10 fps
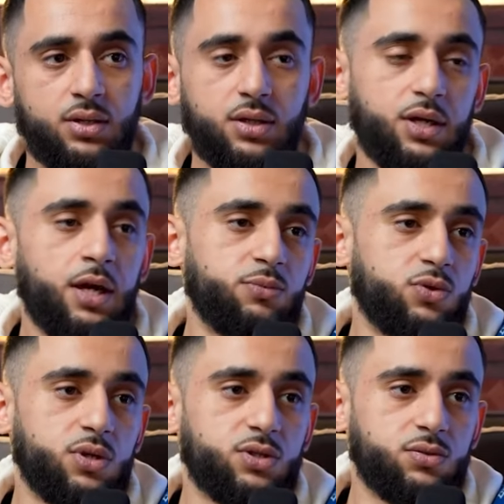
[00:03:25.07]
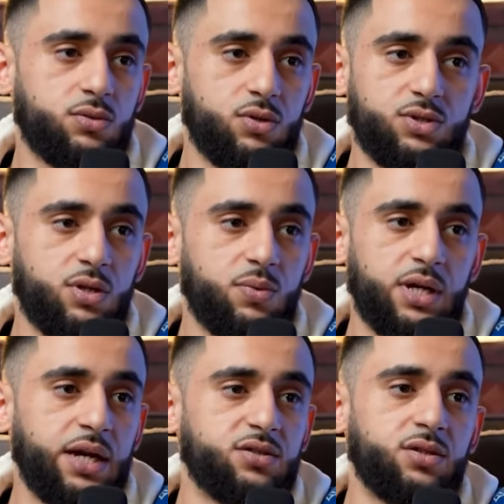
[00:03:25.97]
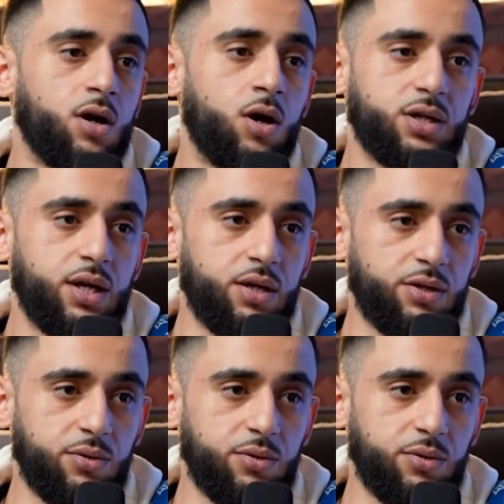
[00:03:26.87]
They came to us because they were going to the arcade